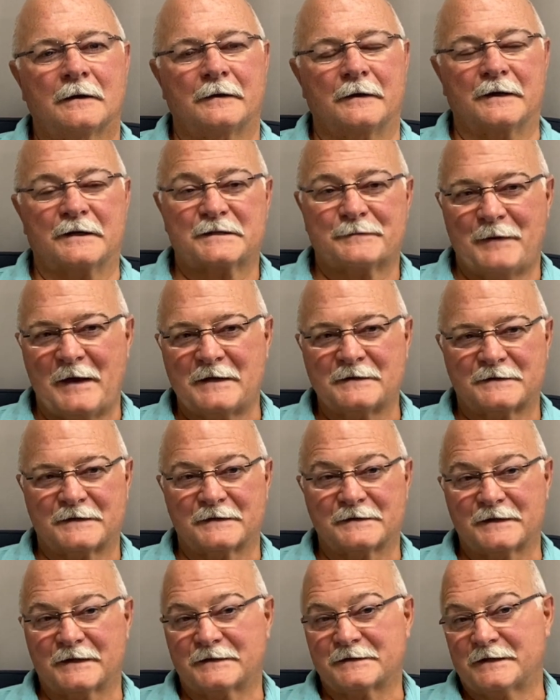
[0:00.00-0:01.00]
the
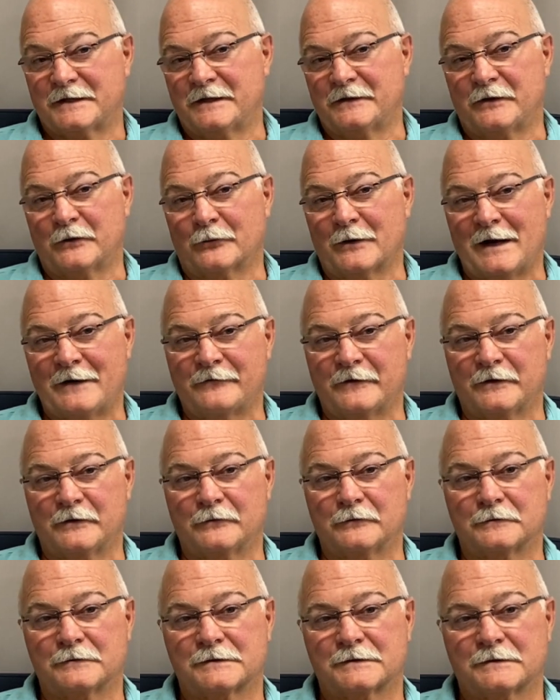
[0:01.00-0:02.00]
expenses exceed the
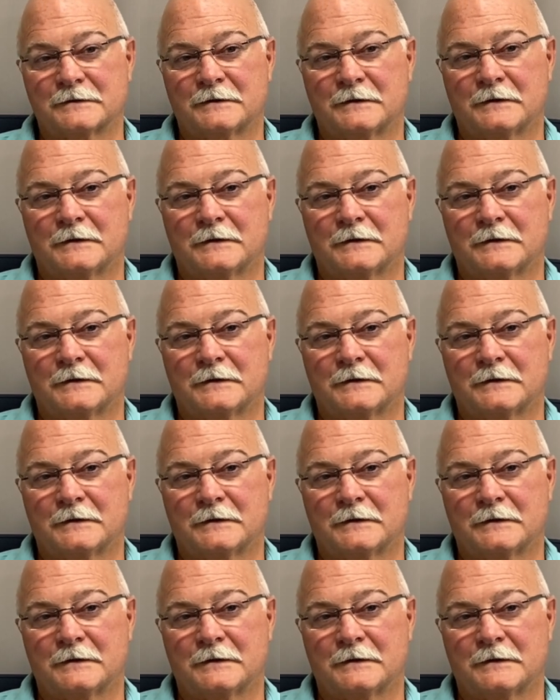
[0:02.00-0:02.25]
revenues?